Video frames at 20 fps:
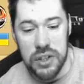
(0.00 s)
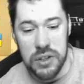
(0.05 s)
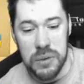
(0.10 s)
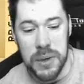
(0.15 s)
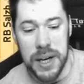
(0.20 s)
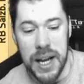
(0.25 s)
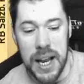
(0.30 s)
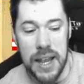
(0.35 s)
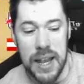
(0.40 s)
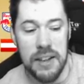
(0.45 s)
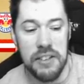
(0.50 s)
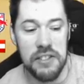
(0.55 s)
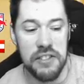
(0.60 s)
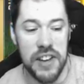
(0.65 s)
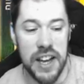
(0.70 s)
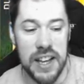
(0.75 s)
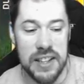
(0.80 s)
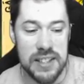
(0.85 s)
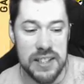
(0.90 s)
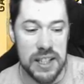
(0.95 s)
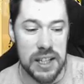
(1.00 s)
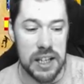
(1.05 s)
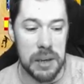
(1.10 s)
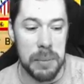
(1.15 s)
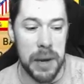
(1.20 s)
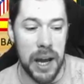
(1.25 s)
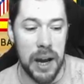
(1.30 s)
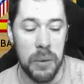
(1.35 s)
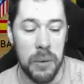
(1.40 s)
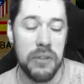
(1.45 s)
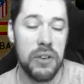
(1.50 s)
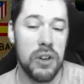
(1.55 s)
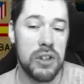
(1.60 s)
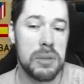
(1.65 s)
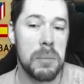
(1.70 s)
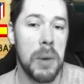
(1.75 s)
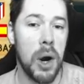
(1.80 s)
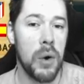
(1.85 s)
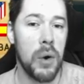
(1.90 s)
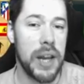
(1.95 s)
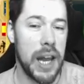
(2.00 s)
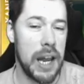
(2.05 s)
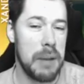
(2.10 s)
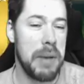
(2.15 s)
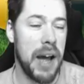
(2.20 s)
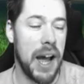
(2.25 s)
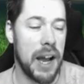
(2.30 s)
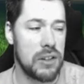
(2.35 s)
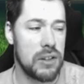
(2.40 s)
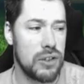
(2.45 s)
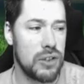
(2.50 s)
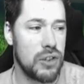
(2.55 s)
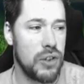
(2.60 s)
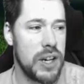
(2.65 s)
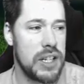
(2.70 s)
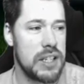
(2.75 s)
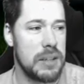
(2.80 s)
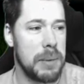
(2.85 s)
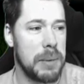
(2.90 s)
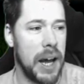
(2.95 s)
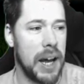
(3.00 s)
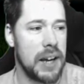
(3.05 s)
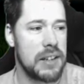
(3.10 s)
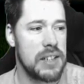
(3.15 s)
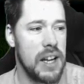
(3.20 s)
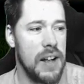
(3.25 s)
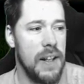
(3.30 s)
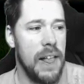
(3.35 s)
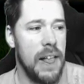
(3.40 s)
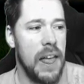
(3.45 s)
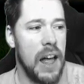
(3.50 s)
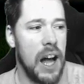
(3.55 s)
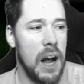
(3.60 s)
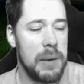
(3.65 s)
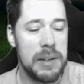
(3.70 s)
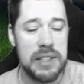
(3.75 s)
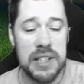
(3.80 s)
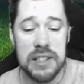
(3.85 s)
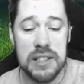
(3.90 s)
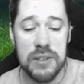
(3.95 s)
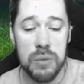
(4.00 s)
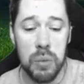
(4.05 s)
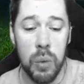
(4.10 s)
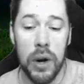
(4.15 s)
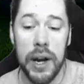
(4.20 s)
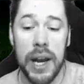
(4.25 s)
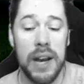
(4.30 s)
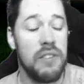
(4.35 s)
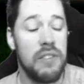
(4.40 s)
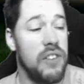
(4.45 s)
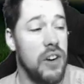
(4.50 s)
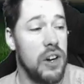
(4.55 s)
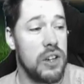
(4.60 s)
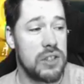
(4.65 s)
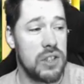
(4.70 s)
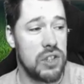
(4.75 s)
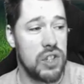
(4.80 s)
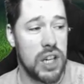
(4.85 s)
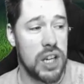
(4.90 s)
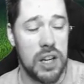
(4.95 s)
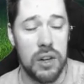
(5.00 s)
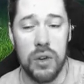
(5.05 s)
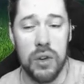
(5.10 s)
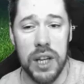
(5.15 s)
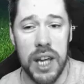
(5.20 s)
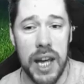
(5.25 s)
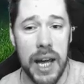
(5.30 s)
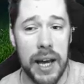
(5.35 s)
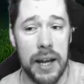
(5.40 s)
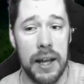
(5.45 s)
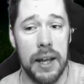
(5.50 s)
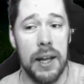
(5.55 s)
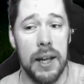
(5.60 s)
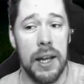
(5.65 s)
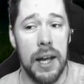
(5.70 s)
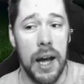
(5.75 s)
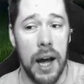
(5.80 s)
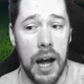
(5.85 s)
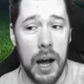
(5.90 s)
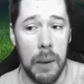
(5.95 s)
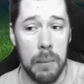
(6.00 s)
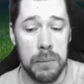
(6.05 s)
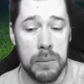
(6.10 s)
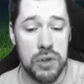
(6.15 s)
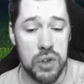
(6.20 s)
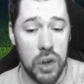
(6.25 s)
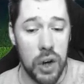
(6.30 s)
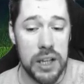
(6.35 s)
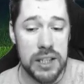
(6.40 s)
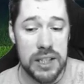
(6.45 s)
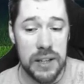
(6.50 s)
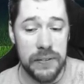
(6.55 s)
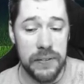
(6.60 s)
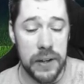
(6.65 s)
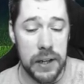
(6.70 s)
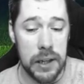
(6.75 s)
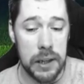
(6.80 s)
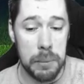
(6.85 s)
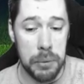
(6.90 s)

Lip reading: as we get Lavezzi in a pack. We've got some okay packs, not crazy packs. He says, what came first, the chicken or the egg? Scientifically